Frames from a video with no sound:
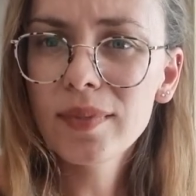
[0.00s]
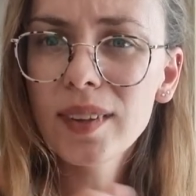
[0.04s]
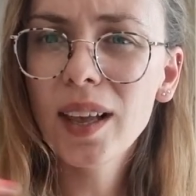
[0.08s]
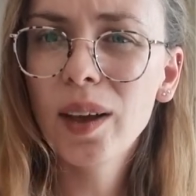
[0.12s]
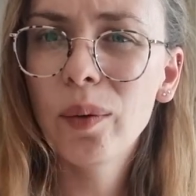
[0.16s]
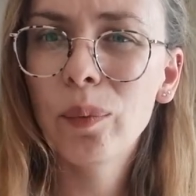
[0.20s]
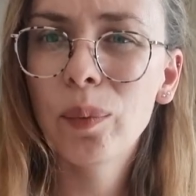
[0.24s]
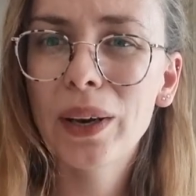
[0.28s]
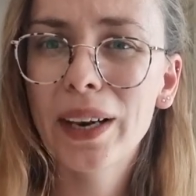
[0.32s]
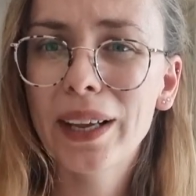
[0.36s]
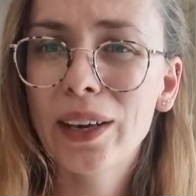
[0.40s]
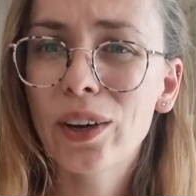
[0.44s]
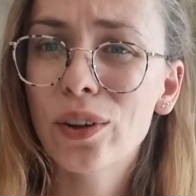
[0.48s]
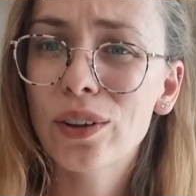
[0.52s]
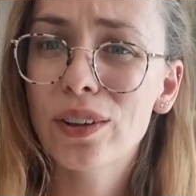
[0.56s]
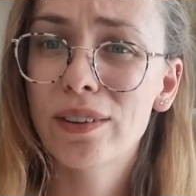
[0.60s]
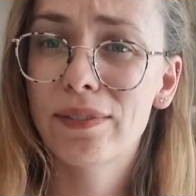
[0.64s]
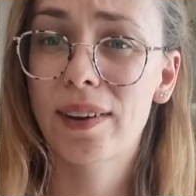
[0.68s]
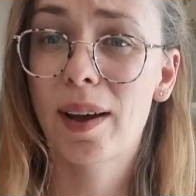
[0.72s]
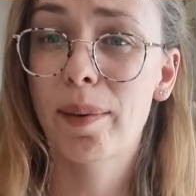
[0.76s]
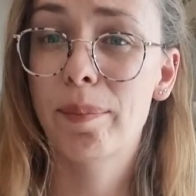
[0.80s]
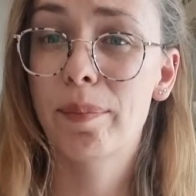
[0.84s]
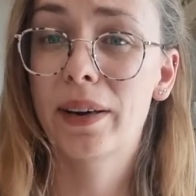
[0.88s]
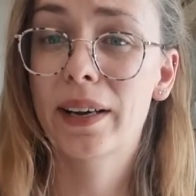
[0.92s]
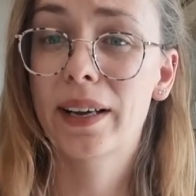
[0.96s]
And when I got the
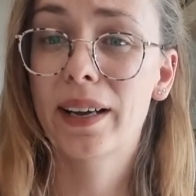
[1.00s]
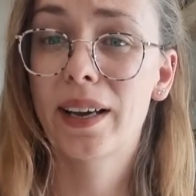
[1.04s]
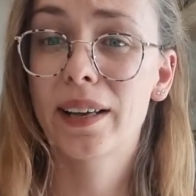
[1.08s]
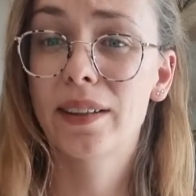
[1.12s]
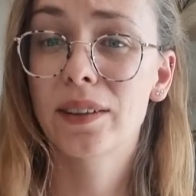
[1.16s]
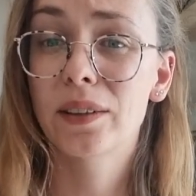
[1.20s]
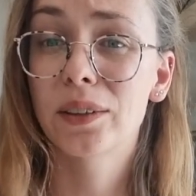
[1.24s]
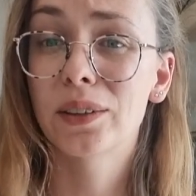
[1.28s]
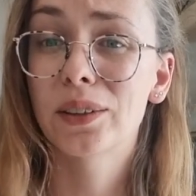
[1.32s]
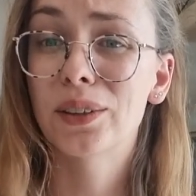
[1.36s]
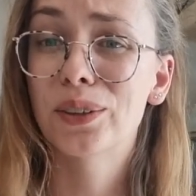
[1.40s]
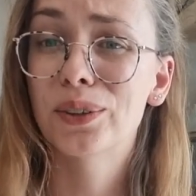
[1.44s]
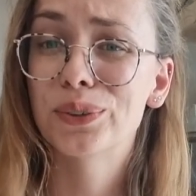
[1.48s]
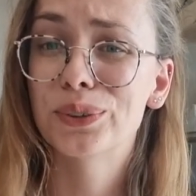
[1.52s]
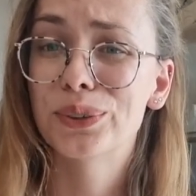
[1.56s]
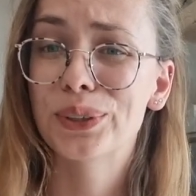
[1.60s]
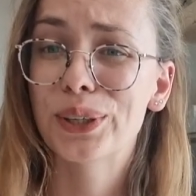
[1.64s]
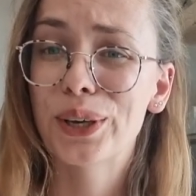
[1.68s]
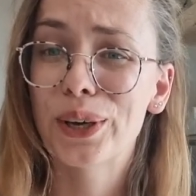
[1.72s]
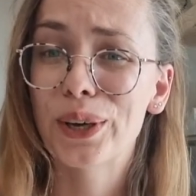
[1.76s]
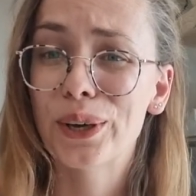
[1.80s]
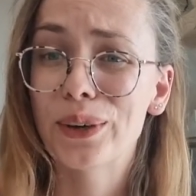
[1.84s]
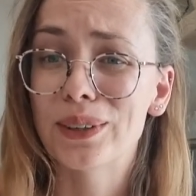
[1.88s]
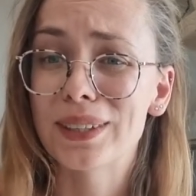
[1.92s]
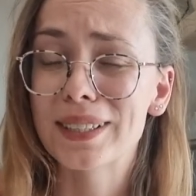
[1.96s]
fabric, I thought, oh
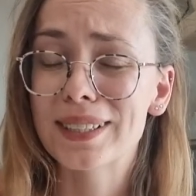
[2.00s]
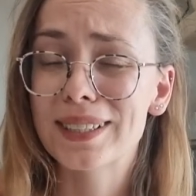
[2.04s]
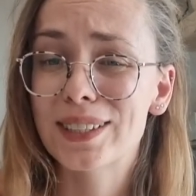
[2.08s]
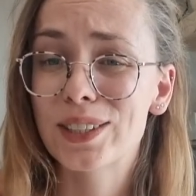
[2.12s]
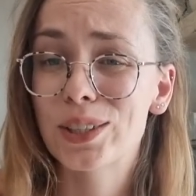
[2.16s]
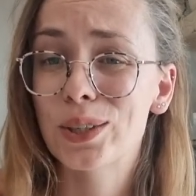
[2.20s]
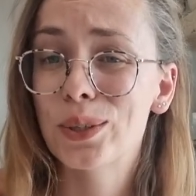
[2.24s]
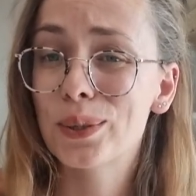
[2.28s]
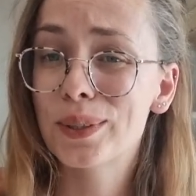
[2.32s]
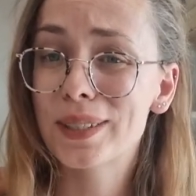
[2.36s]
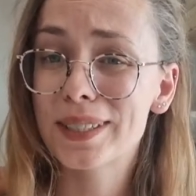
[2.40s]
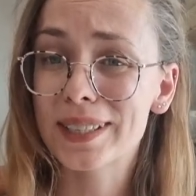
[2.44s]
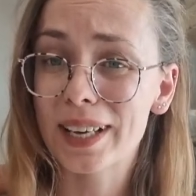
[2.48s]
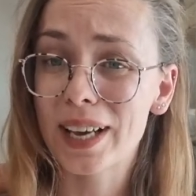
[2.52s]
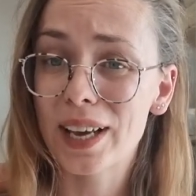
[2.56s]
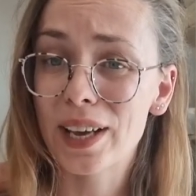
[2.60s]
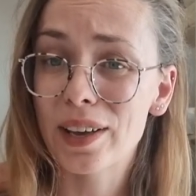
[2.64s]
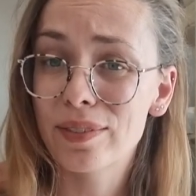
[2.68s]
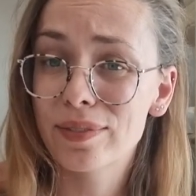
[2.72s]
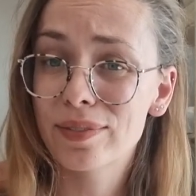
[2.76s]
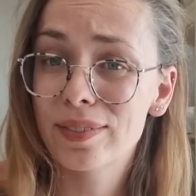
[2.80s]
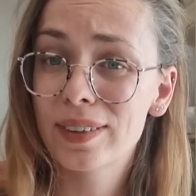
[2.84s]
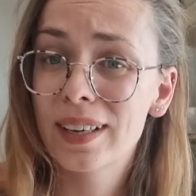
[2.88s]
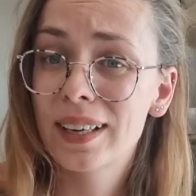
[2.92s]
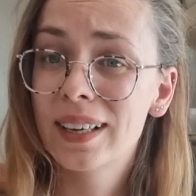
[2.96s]
no, it's too stiff.